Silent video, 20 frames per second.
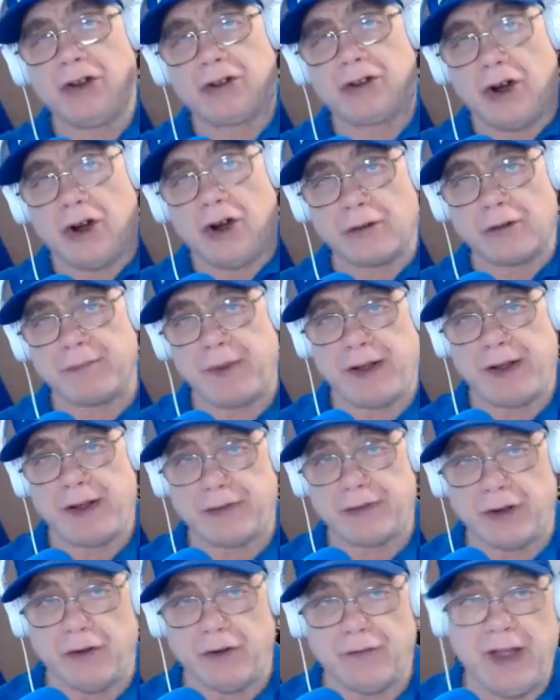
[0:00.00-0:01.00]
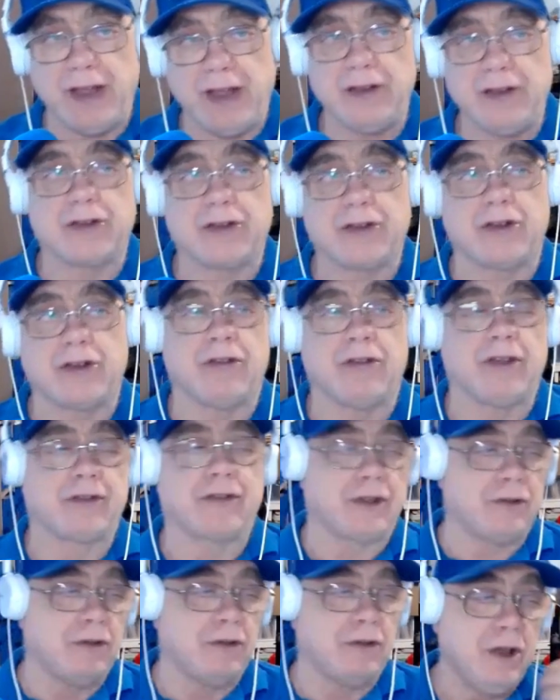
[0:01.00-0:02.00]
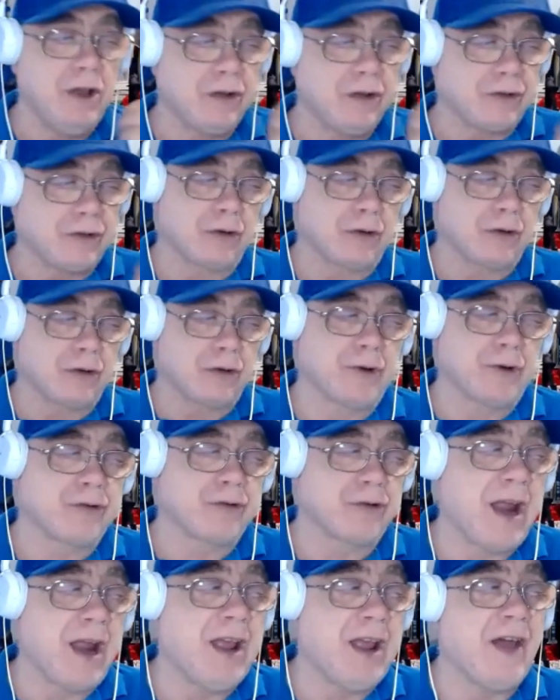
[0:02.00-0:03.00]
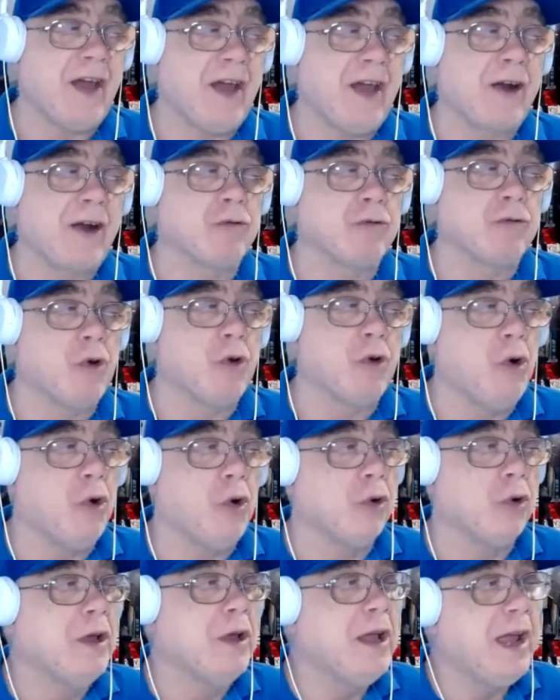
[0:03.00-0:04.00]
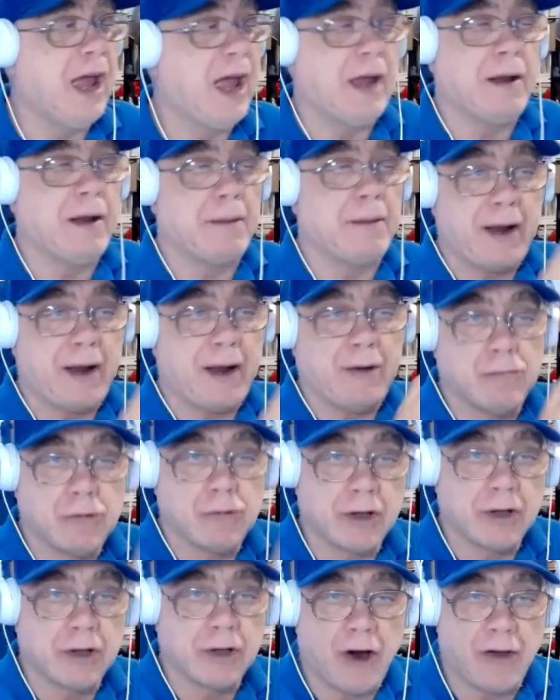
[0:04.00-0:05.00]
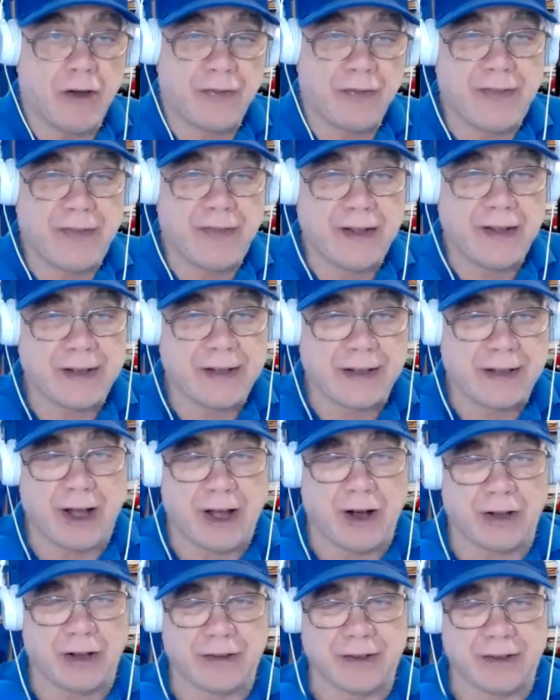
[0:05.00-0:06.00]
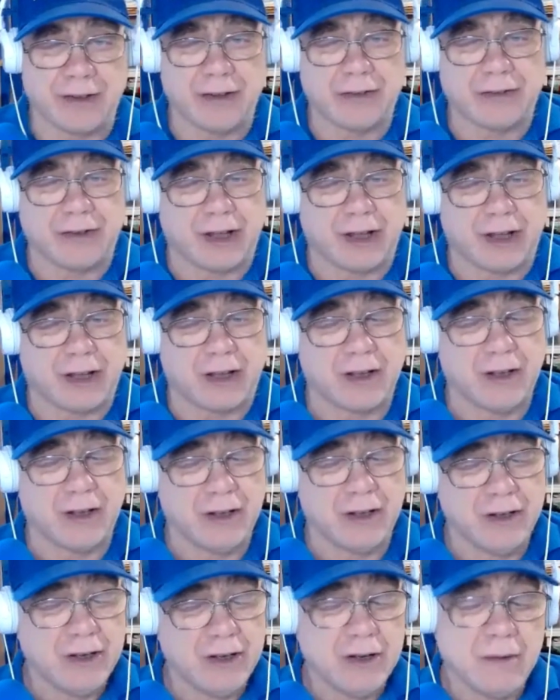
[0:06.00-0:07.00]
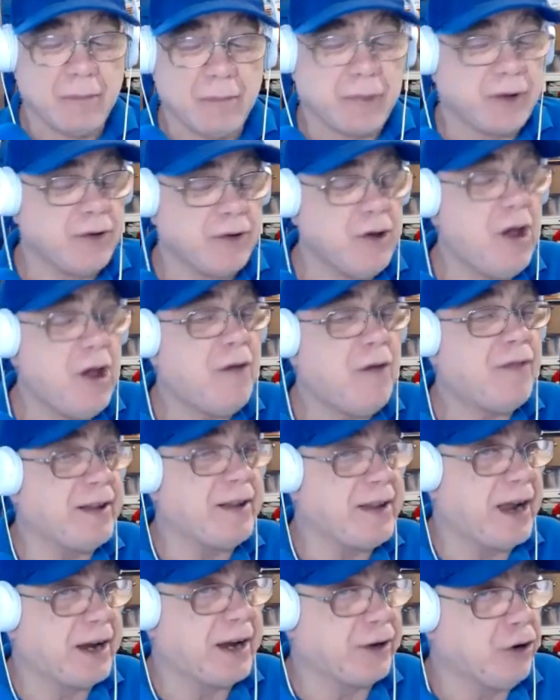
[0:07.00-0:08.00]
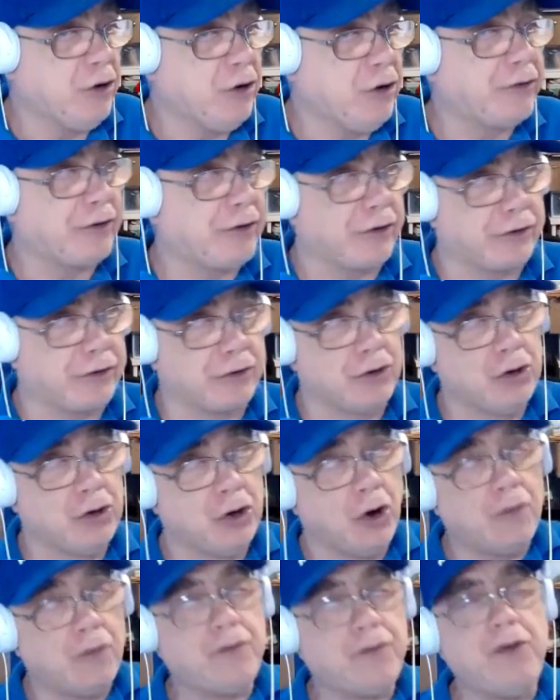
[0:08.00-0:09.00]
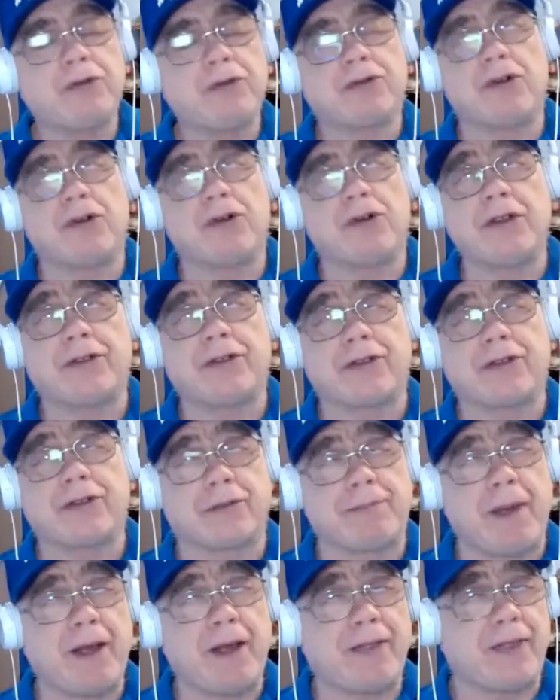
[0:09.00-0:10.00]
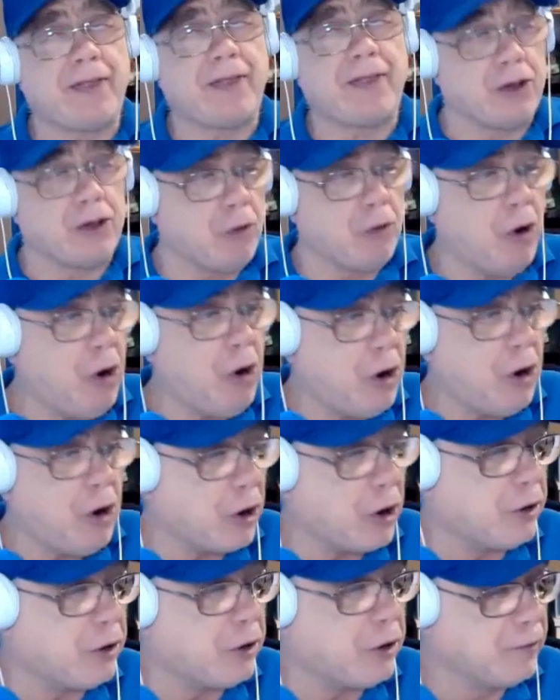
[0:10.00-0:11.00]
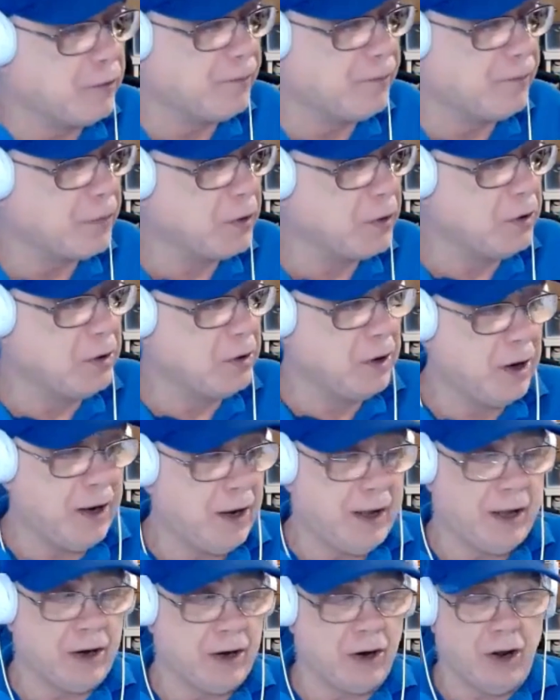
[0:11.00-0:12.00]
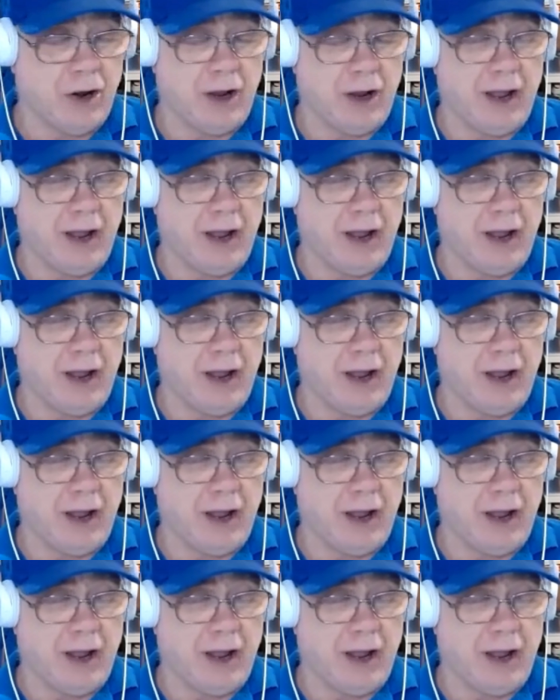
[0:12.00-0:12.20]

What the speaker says: talked myself into this and sort of portraying that role. And am I really authentically autistic? But you have that diagnosis, or if you strongly suspect that you are, and